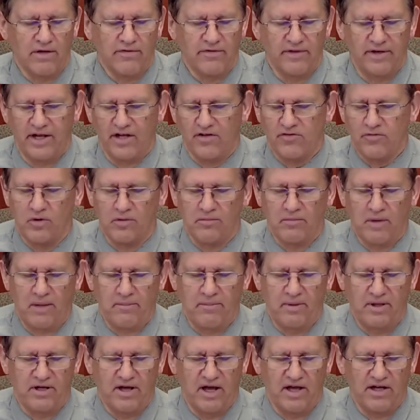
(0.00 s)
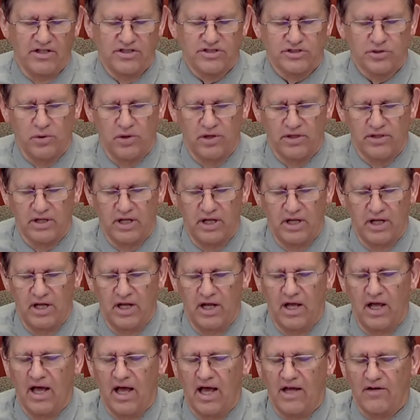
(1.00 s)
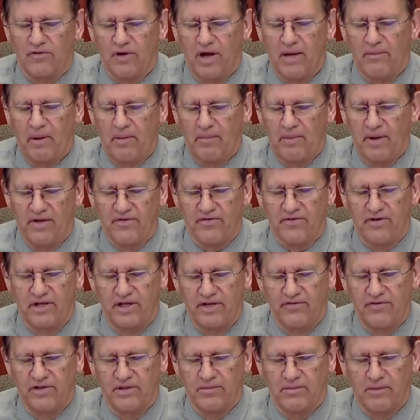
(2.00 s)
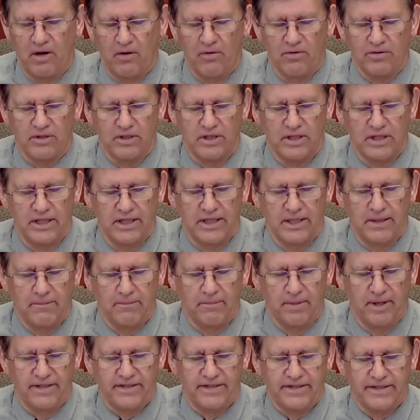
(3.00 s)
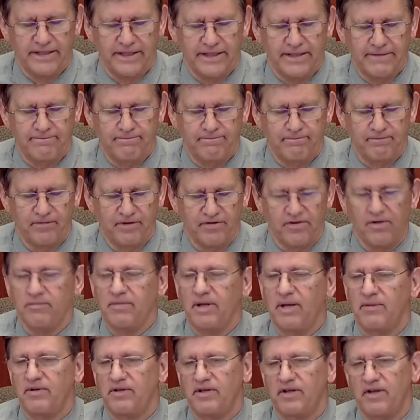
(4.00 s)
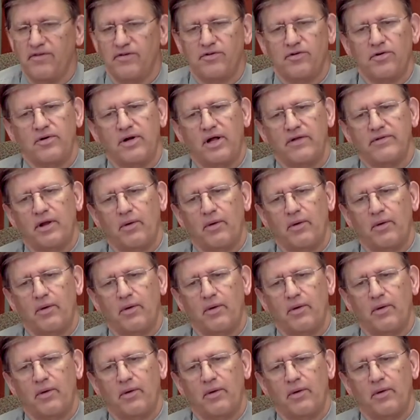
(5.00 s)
The next one might be kind of short. I try my best to even them out, but sometimes it doesn't turn out that way.